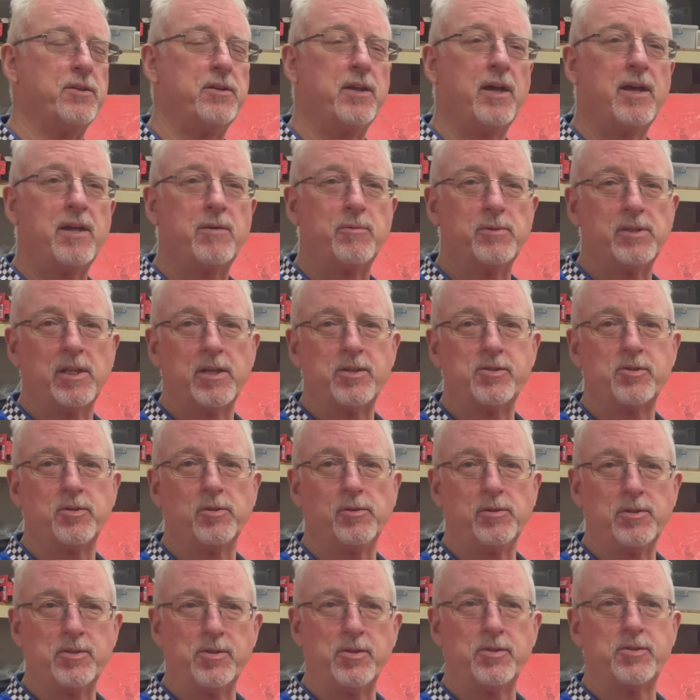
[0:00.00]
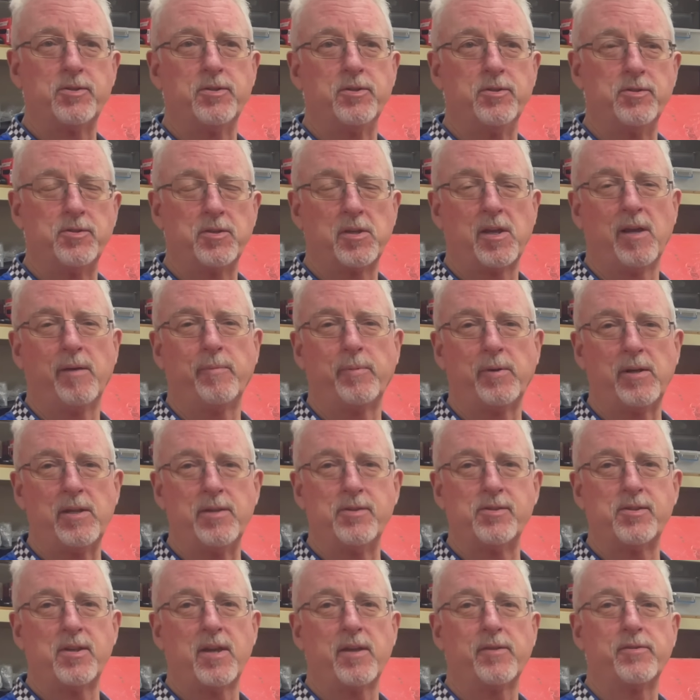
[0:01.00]
day when they still existed as a company
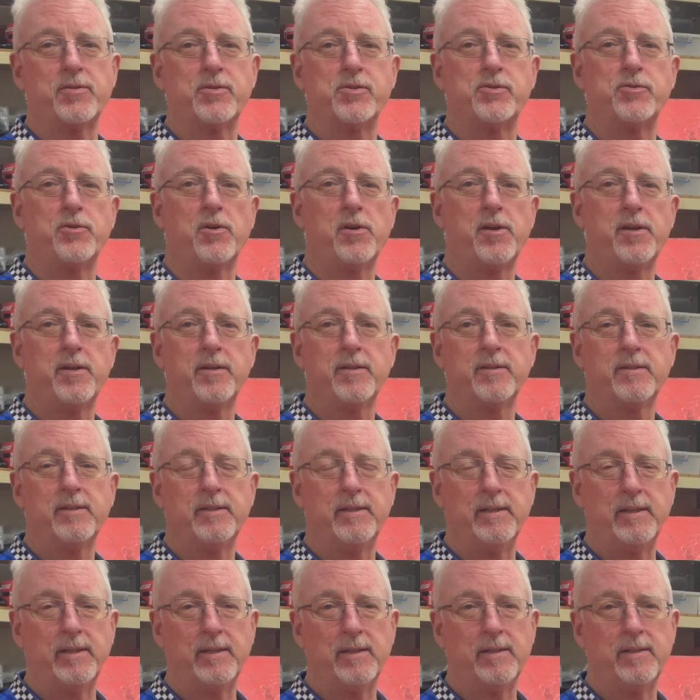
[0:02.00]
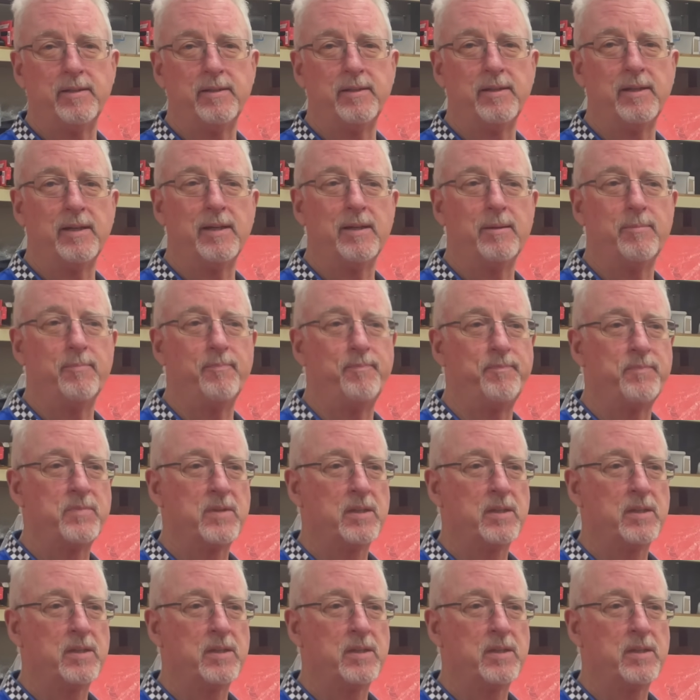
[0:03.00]
in South Australia, and